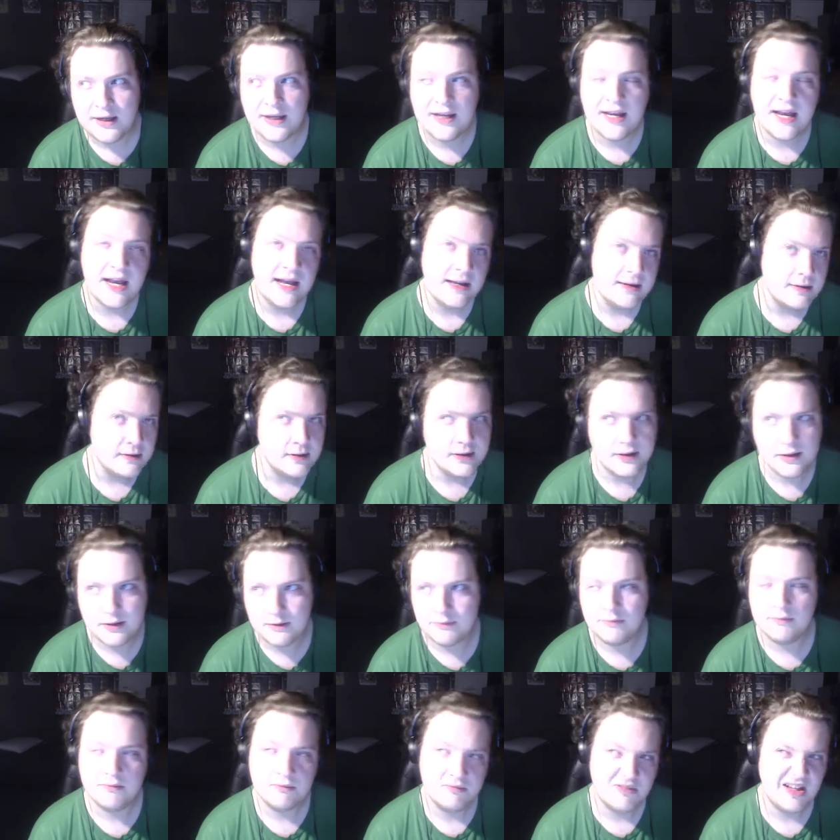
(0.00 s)
and
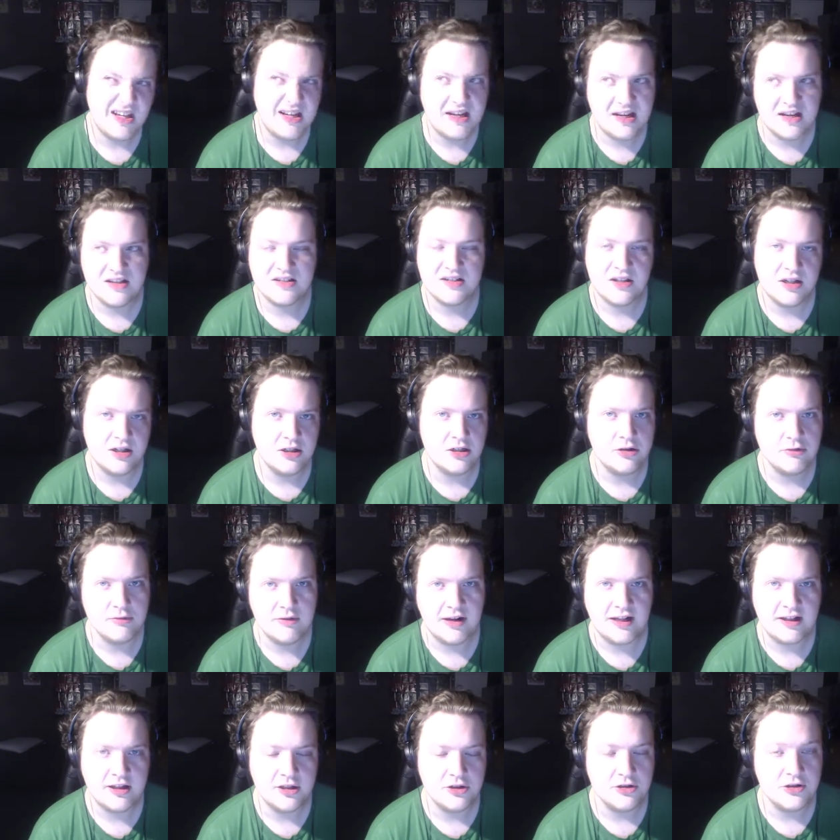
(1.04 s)
I guess
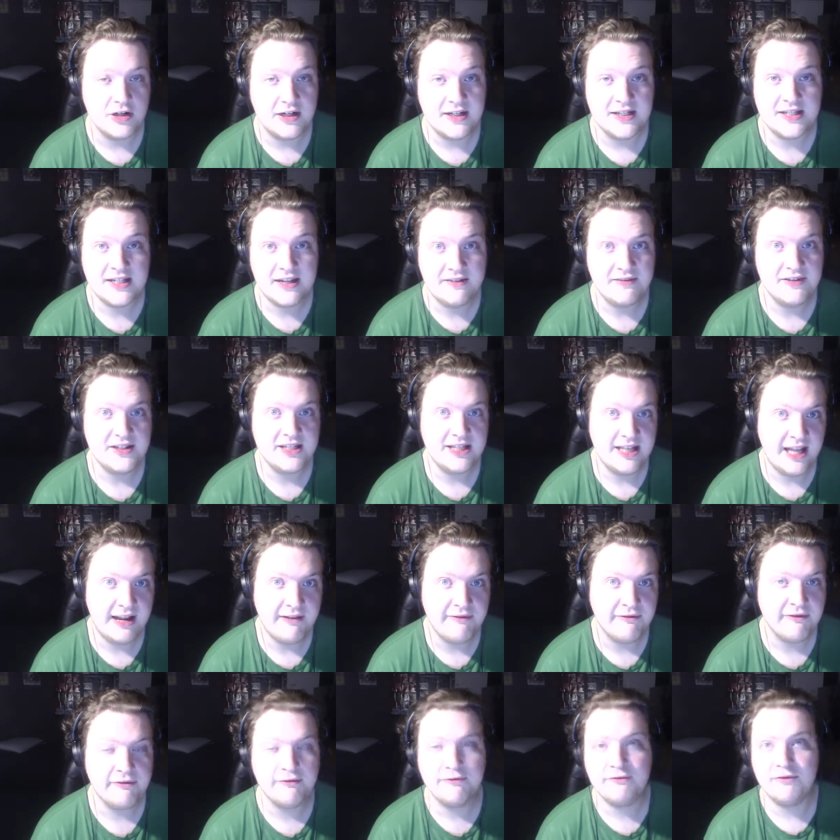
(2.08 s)
indirectly try to save his life
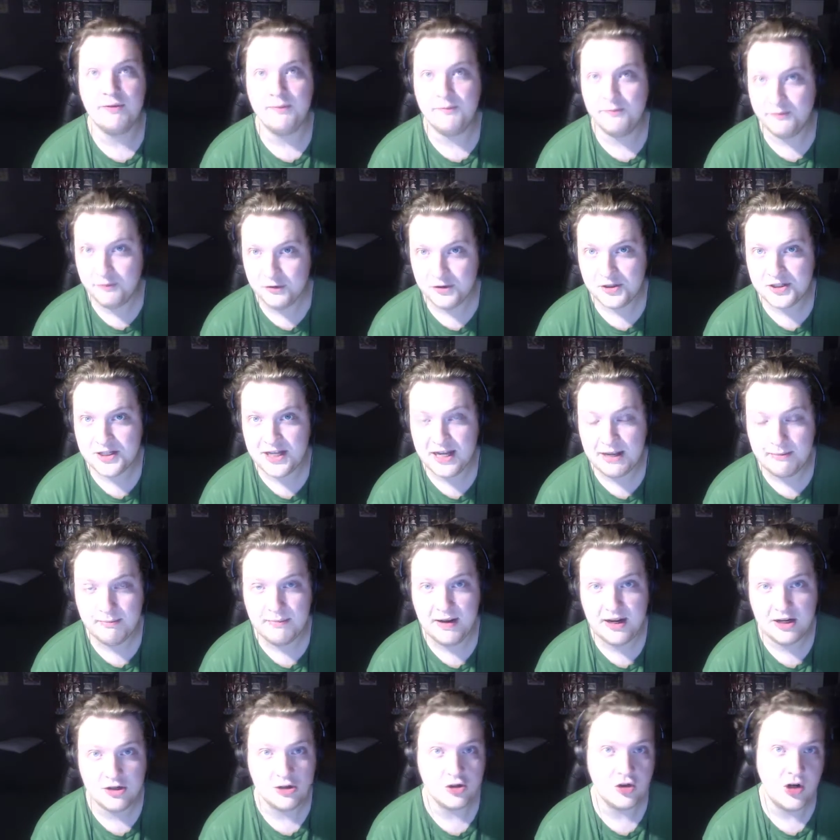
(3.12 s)
from first
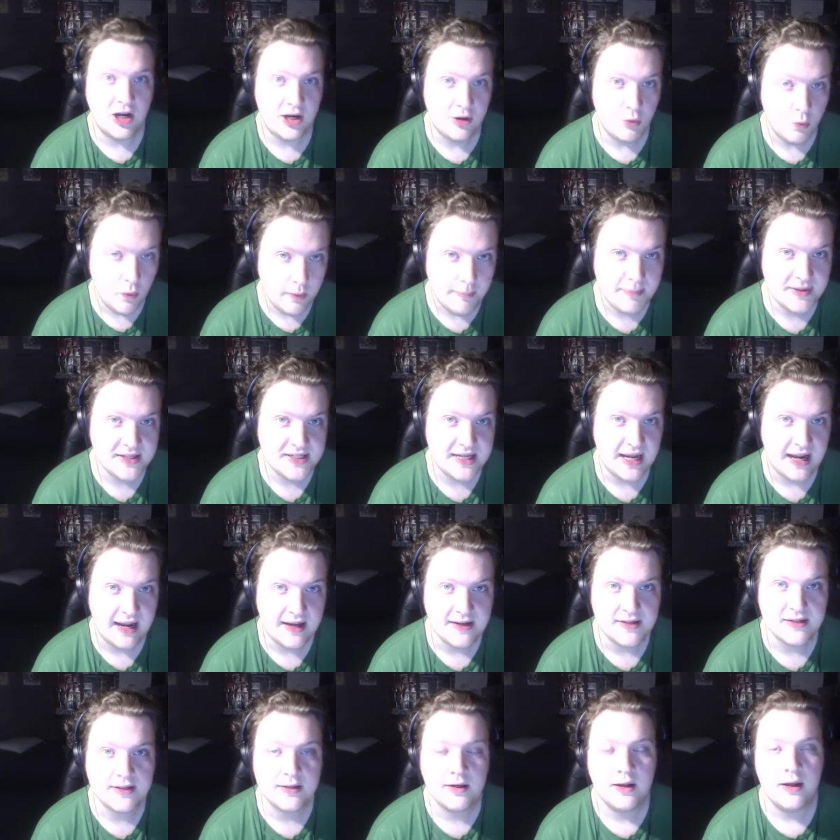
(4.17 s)
Hitman trying to whoop his
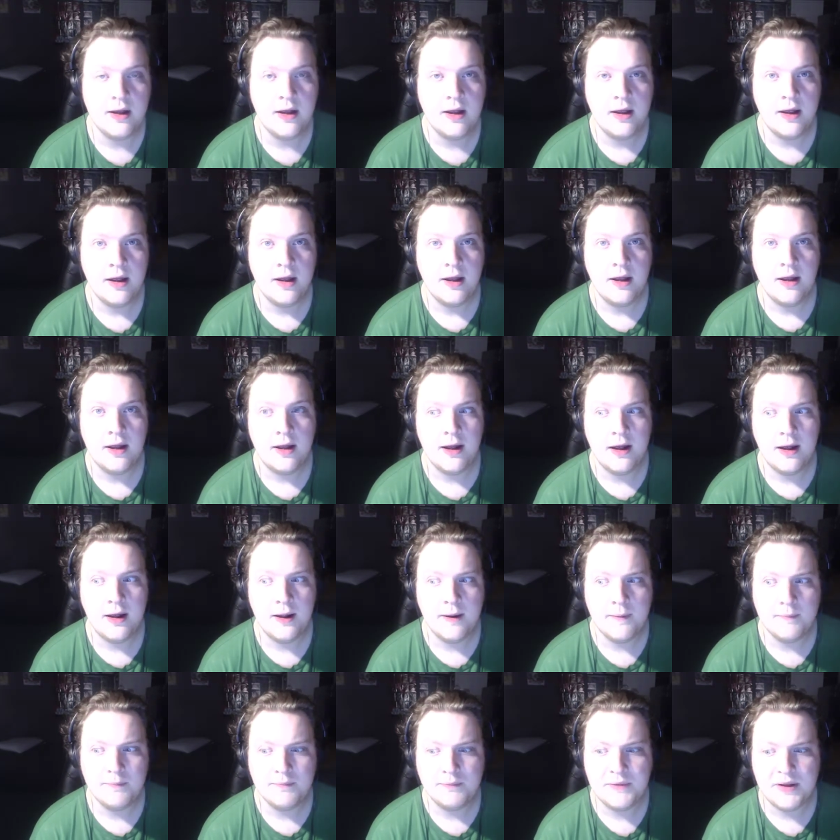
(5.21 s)
ass.
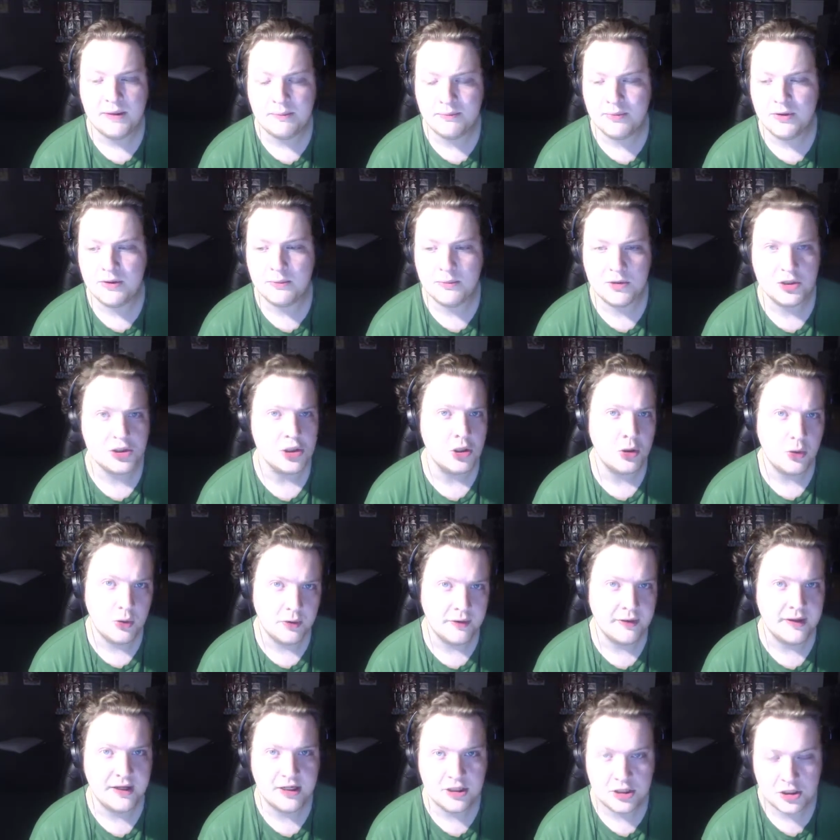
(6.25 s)
Um, and pretty much the whole
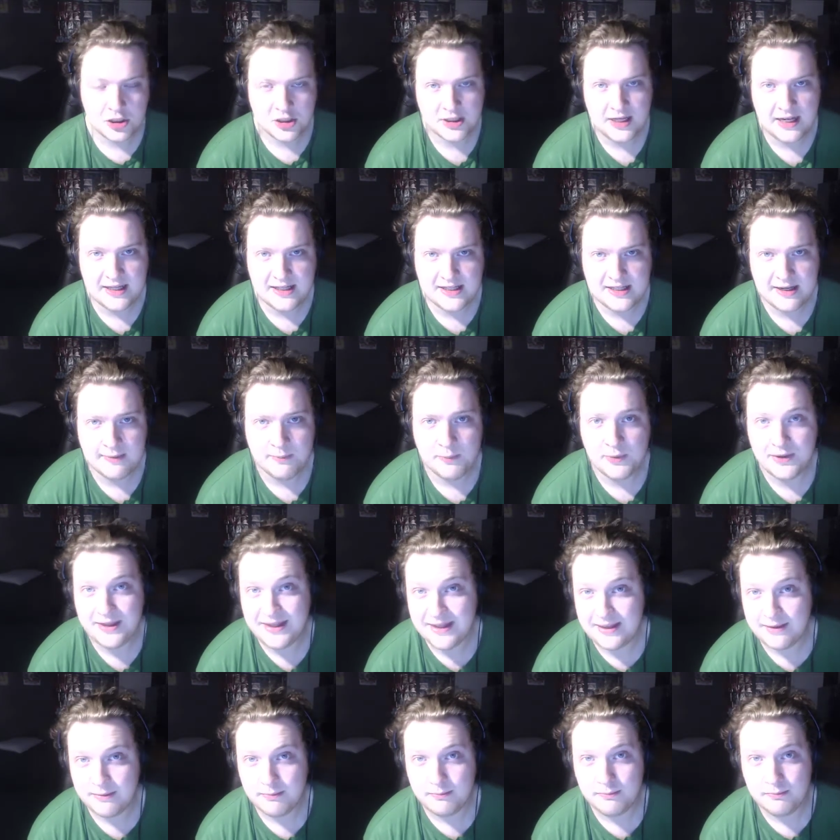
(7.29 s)
thing just ends up
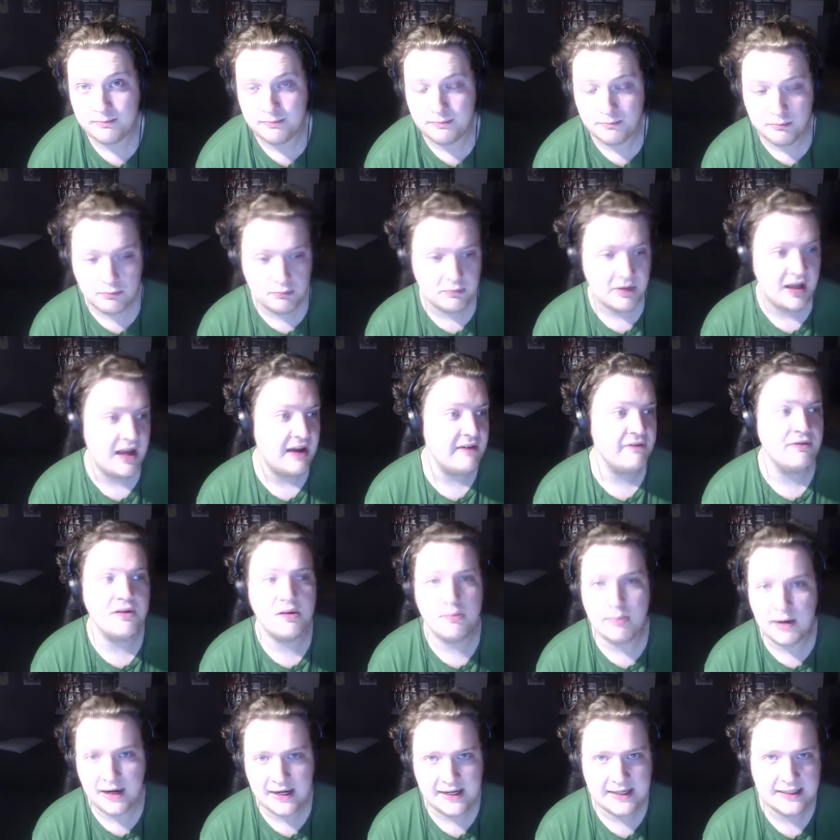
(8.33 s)
with
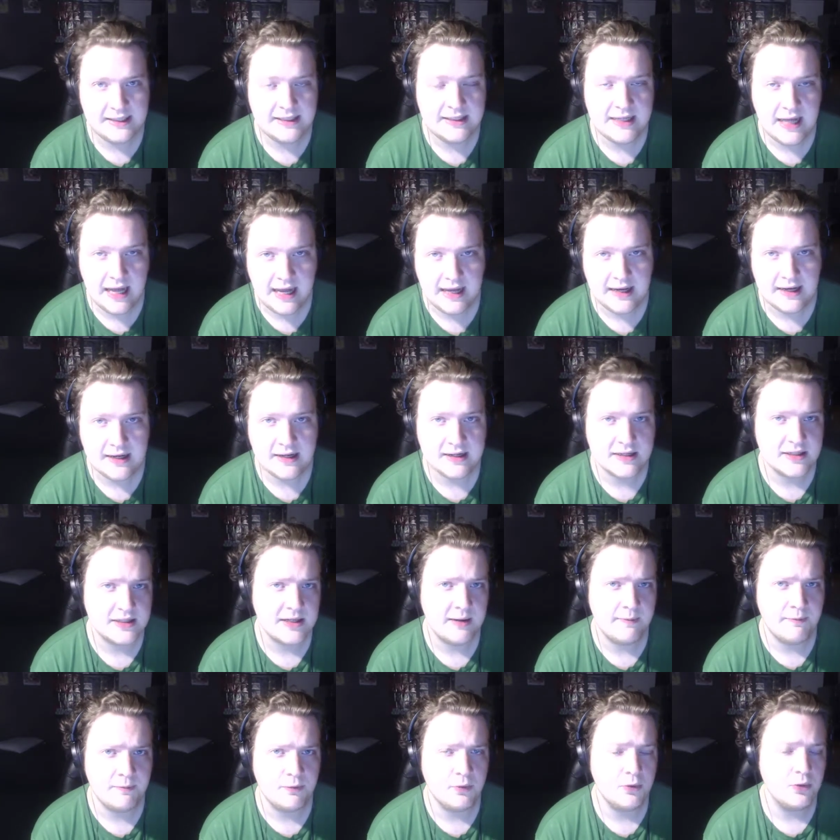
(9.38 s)
everybody dead
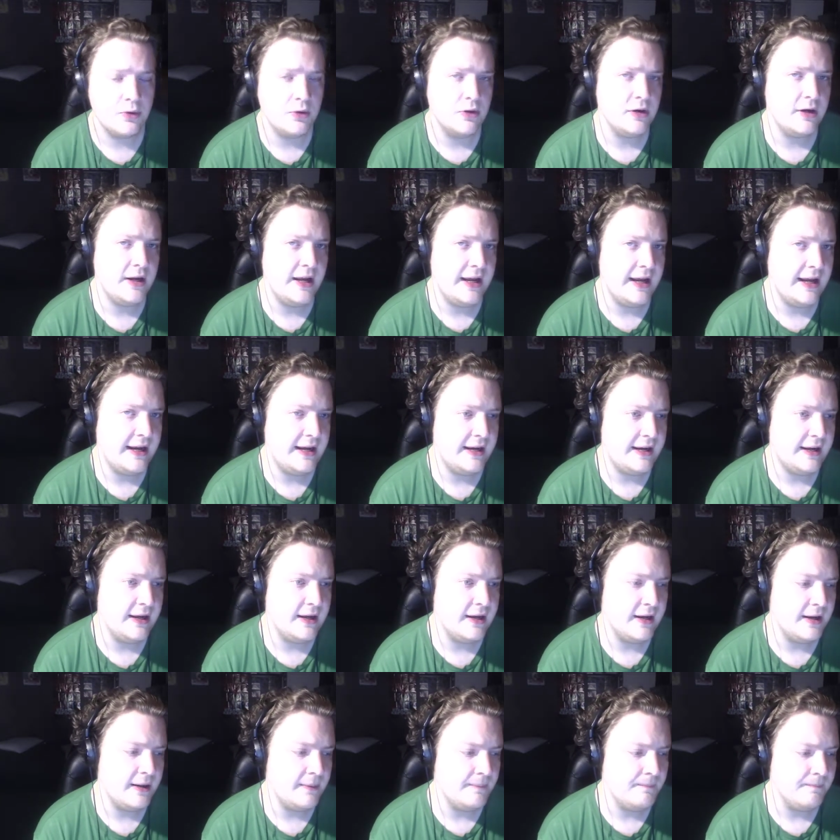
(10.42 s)
except for a
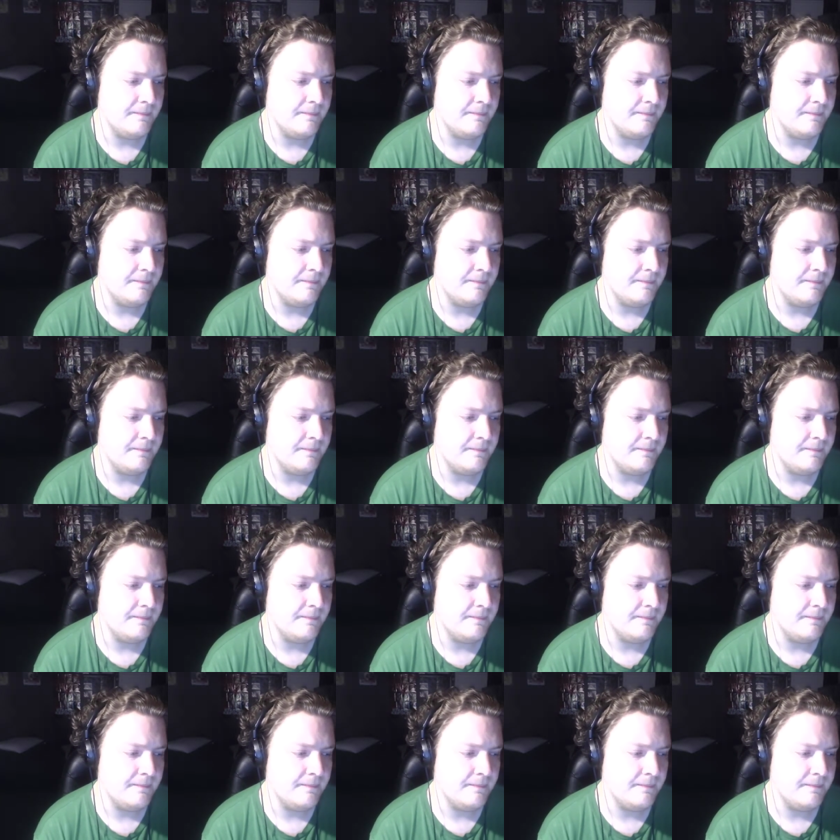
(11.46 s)
uh,